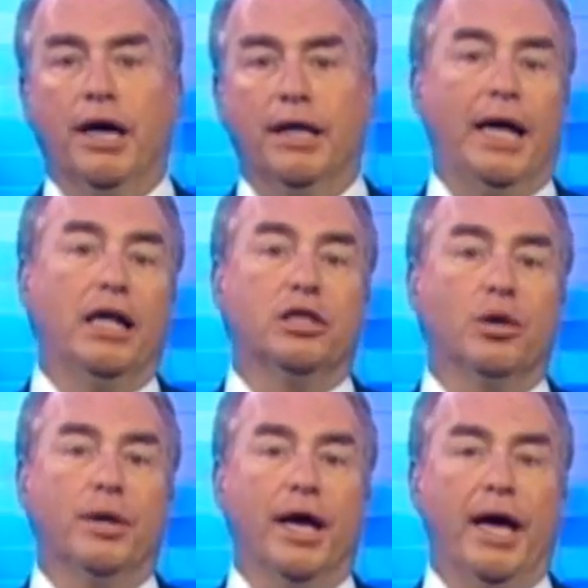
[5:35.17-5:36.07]
That's
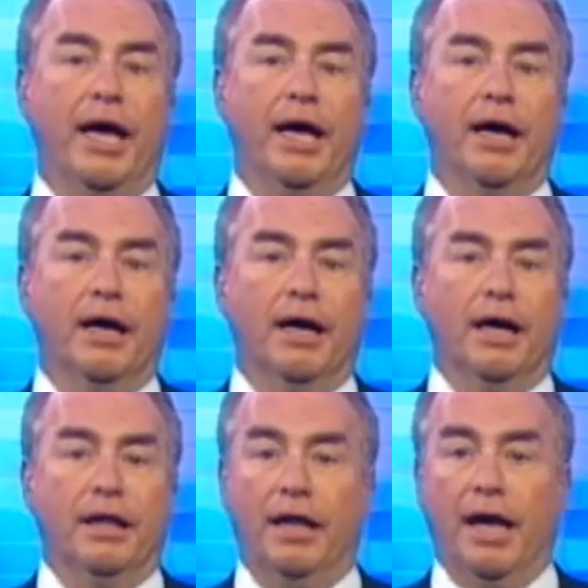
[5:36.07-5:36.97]
okay.
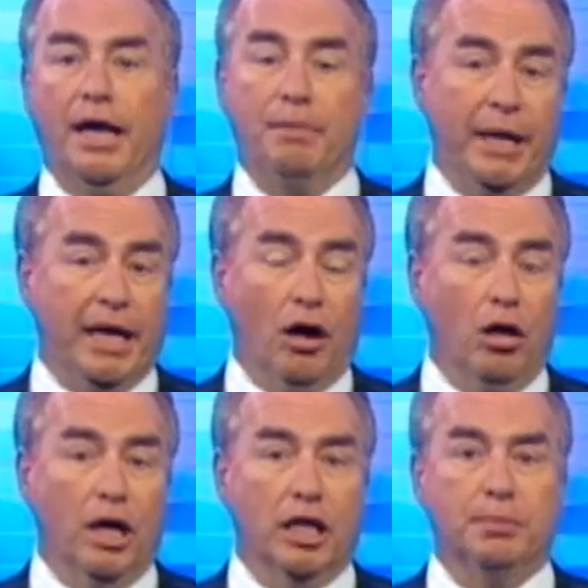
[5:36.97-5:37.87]
They, meaning
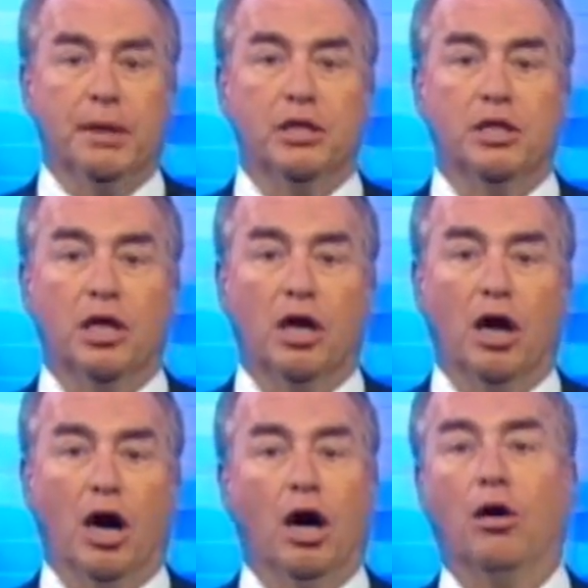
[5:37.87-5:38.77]
all husbands,
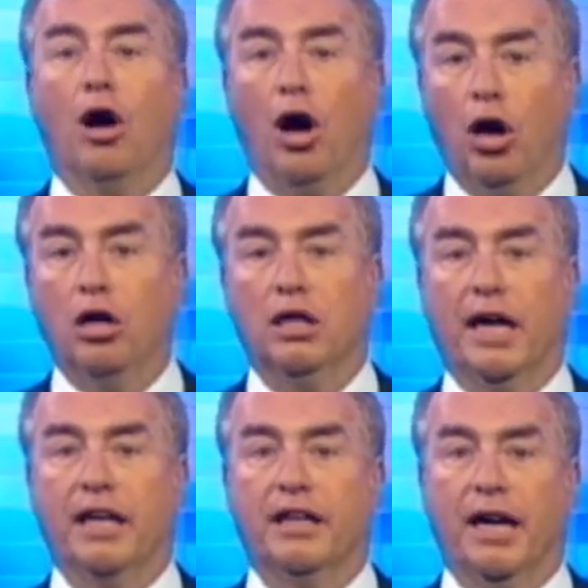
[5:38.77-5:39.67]
are all
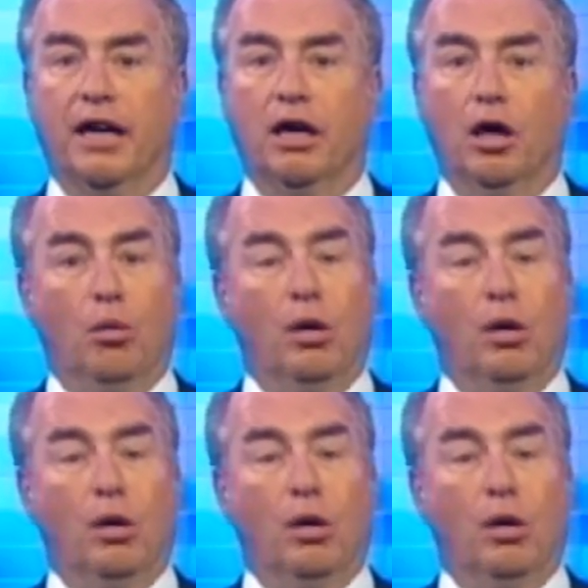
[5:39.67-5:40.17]
like that.